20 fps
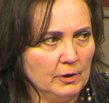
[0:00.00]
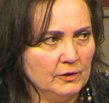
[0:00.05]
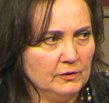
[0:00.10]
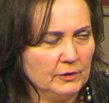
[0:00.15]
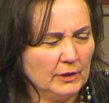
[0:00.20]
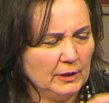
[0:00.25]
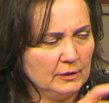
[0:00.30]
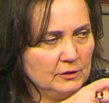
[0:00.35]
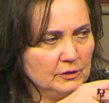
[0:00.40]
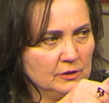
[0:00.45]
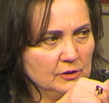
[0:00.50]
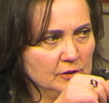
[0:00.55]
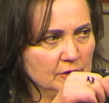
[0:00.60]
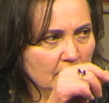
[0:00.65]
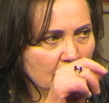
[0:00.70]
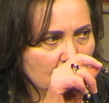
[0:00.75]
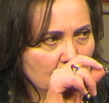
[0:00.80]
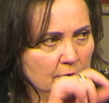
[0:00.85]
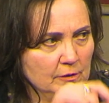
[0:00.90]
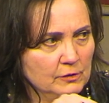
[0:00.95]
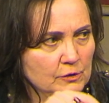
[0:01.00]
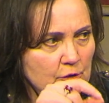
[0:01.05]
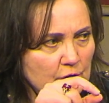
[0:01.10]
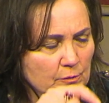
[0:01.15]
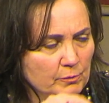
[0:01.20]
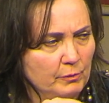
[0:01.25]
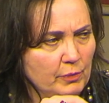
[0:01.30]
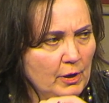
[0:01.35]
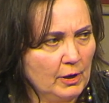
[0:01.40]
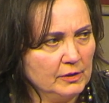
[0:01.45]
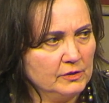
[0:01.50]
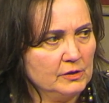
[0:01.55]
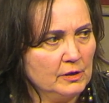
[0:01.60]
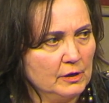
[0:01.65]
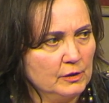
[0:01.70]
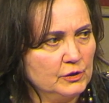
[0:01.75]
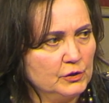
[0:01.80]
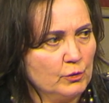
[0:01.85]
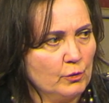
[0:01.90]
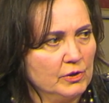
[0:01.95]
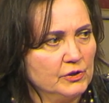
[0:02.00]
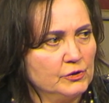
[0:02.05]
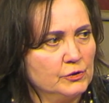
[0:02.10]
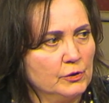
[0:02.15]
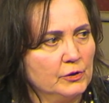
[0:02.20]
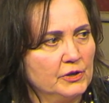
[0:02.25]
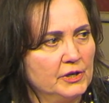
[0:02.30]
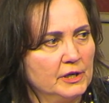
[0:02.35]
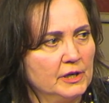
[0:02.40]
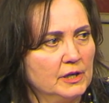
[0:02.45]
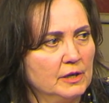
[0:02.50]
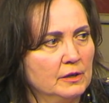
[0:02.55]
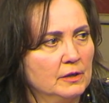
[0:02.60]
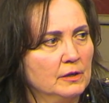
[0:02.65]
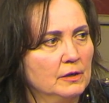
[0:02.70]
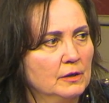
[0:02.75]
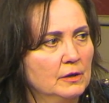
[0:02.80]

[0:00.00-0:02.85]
it's like just like there's certain parts that are short-circuited